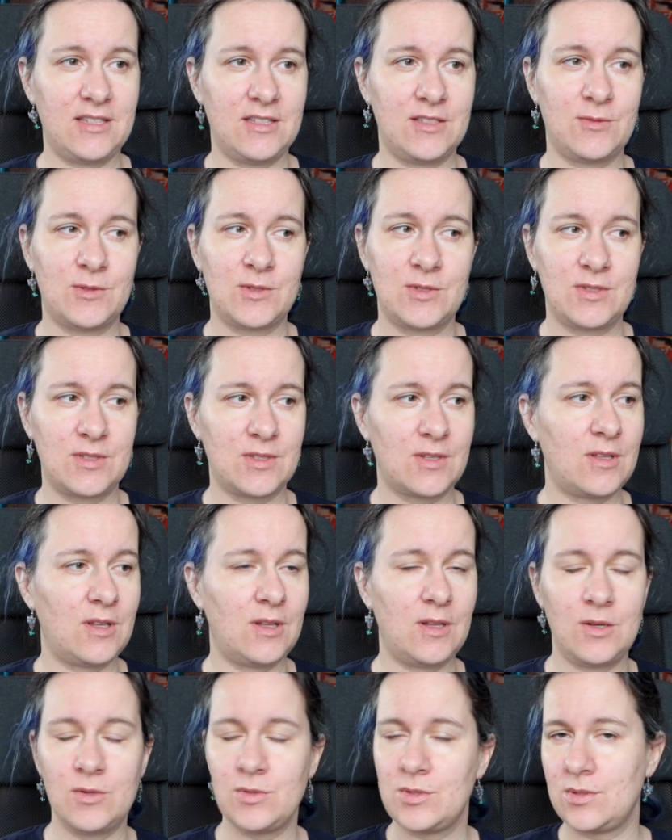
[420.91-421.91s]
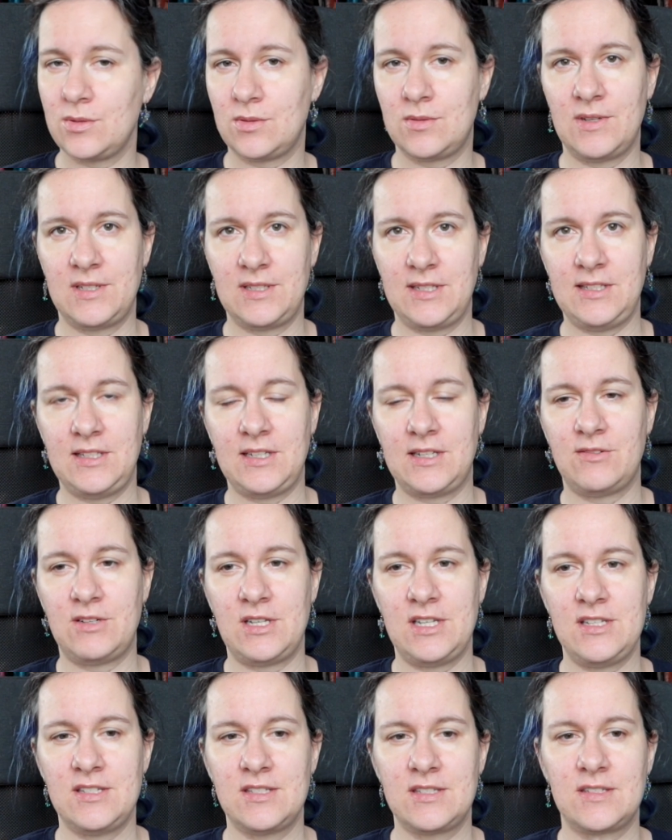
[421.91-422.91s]
It was close to 20
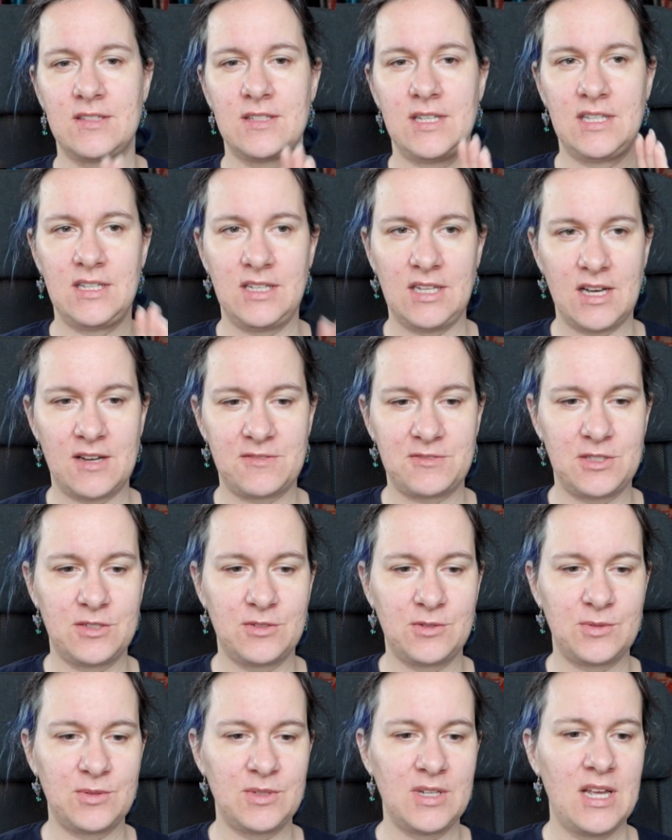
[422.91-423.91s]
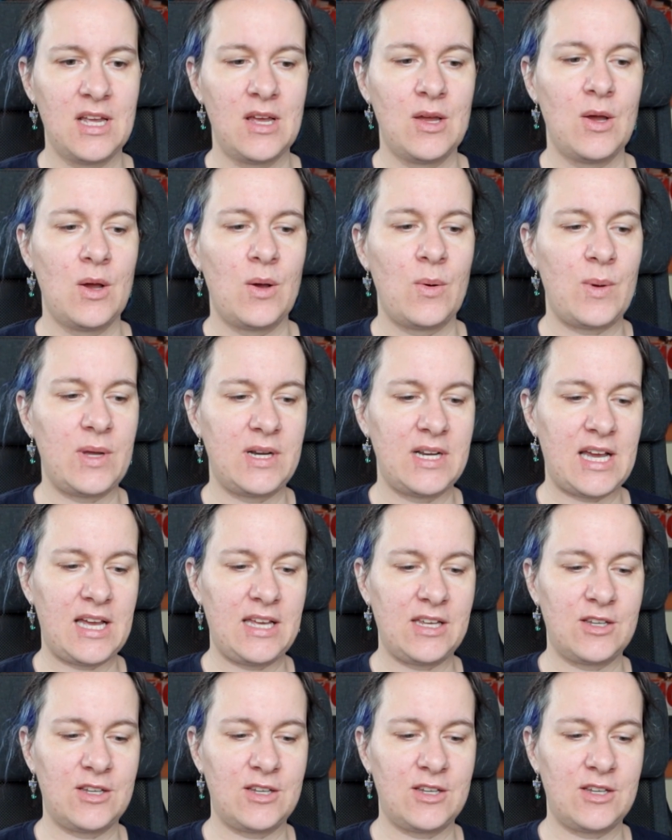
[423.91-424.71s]
degrees in the afternoon when I